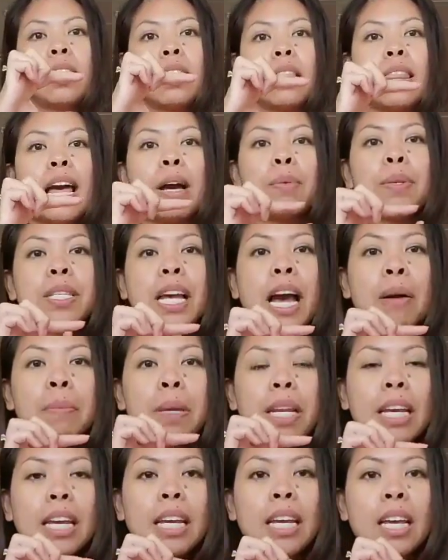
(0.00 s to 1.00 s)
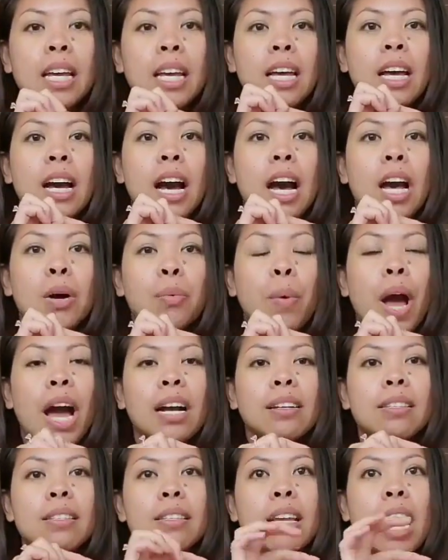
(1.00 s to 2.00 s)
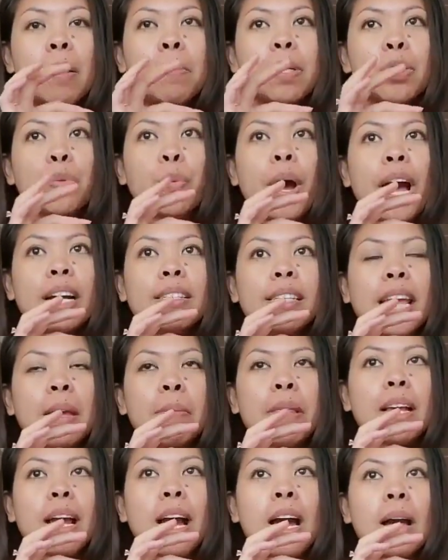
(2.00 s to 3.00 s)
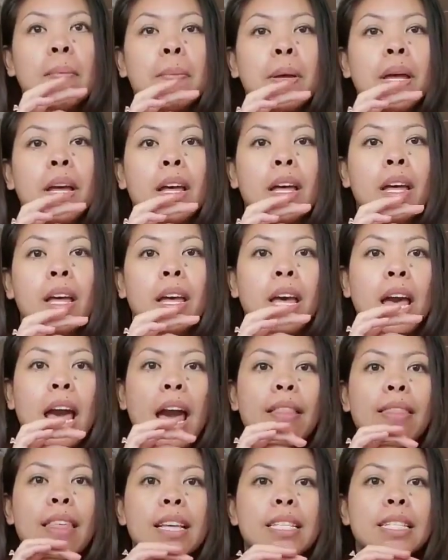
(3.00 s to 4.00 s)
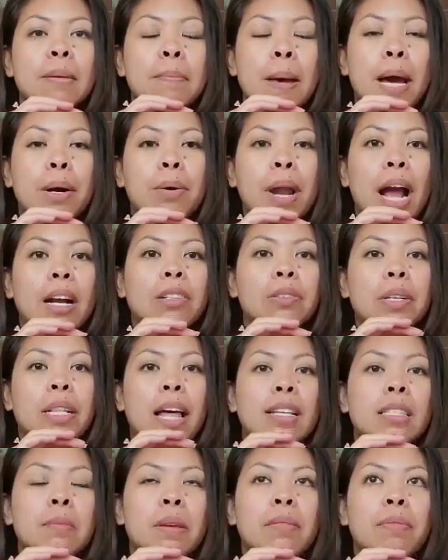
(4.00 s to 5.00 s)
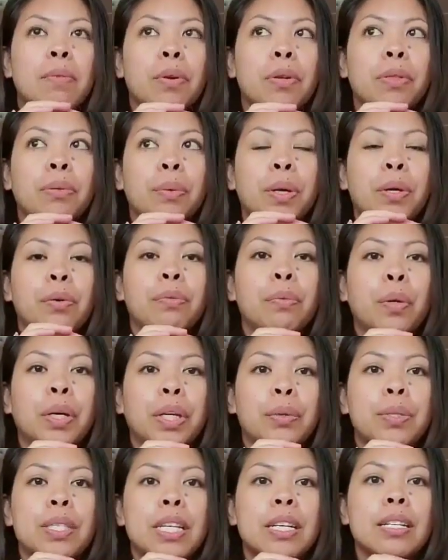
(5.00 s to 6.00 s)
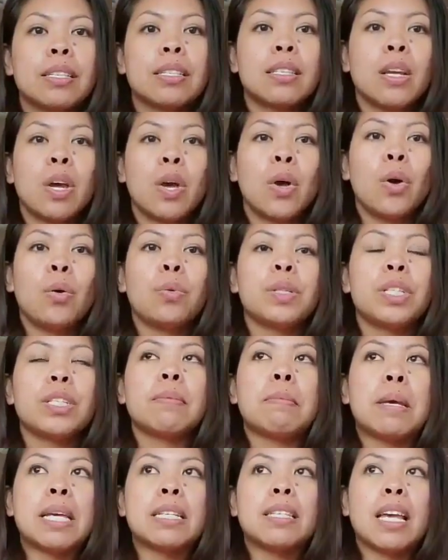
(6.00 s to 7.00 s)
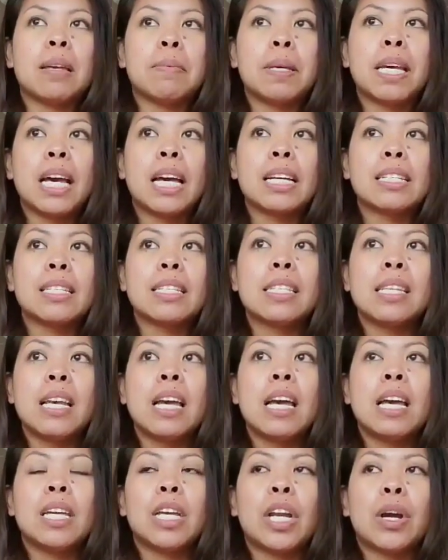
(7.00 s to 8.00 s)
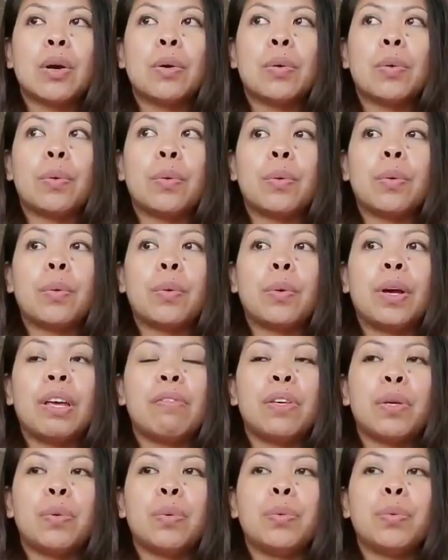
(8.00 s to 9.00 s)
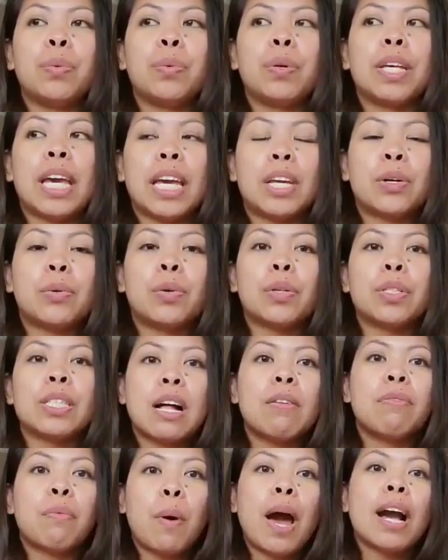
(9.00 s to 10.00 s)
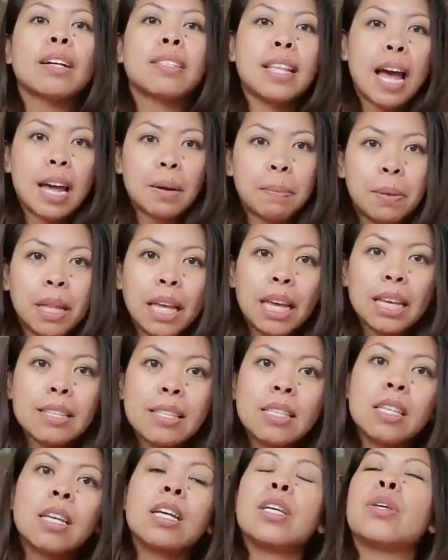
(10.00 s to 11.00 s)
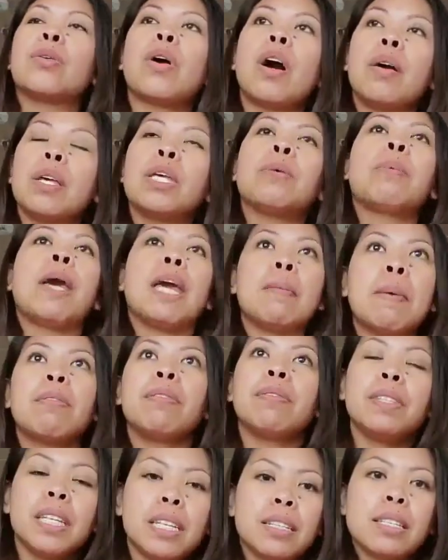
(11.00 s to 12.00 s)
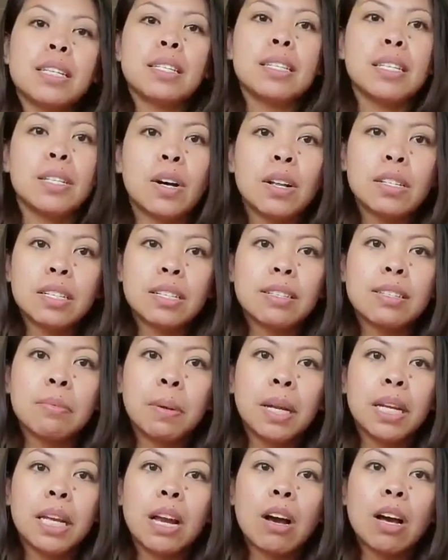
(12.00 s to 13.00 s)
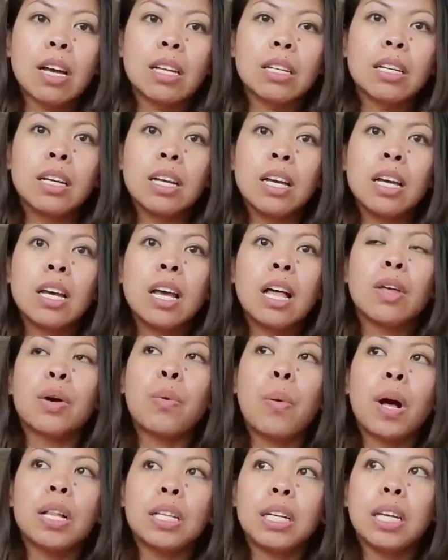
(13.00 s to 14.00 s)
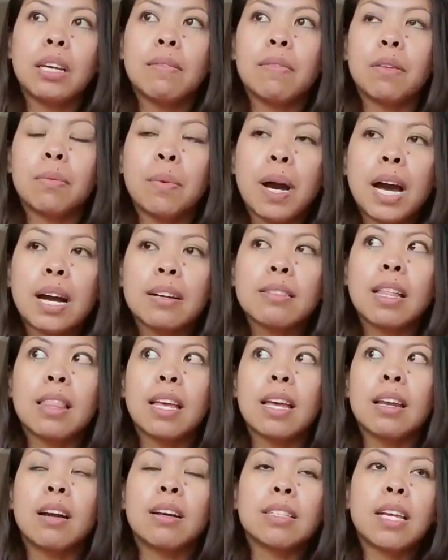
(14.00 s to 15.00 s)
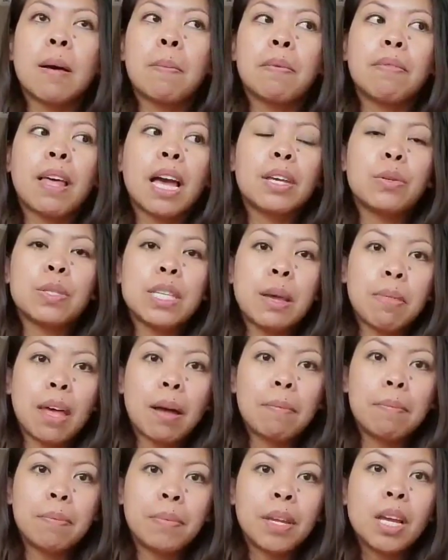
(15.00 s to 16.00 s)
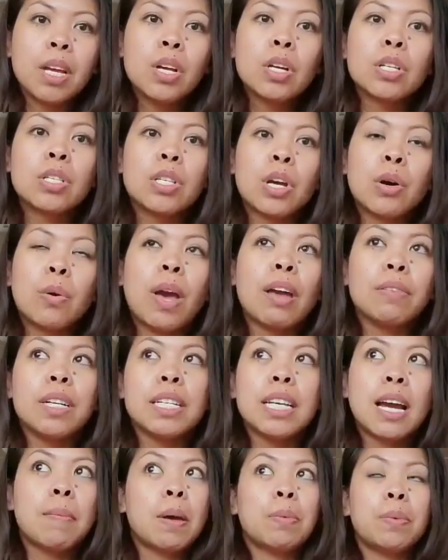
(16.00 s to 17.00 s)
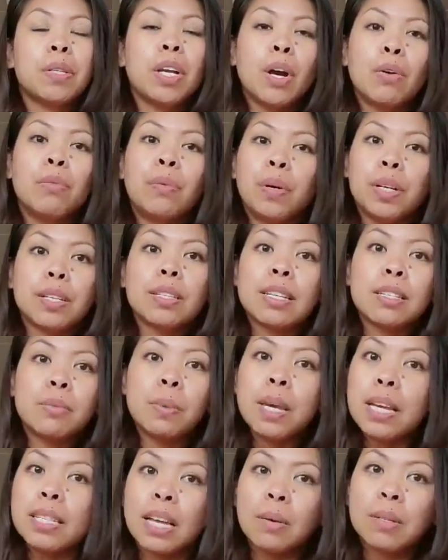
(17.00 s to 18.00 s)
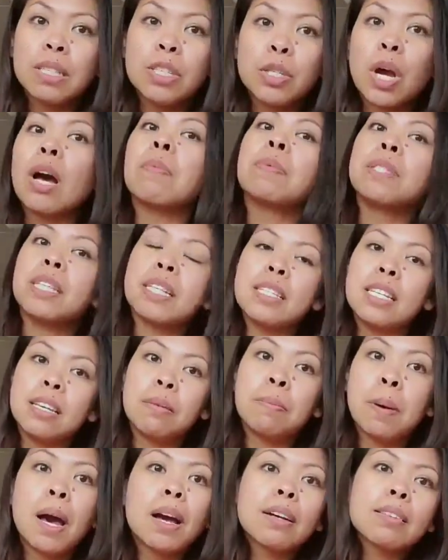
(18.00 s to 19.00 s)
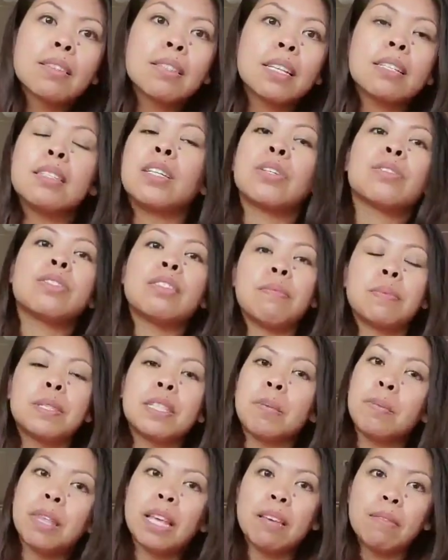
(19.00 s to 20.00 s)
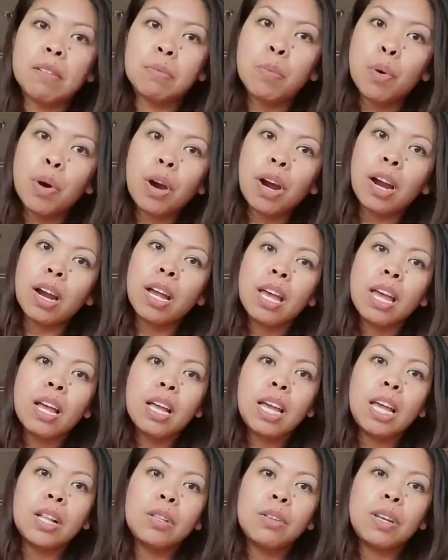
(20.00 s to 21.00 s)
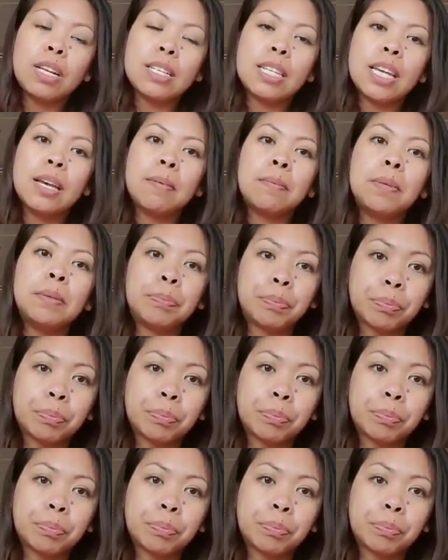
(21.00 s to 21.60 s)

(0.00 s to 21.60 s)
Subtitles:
That was how much wax came in the cup. And this amount actually lasts me for 3 or 4 uses, which is amazing because, if you get yourself waxed at a place, you pay about $50 to $60 depending on the quality of the wax, and then on top of that you tip them. So every time I would go 4 to 6 weeks, I would drop $60, 60 or something even more, including tip.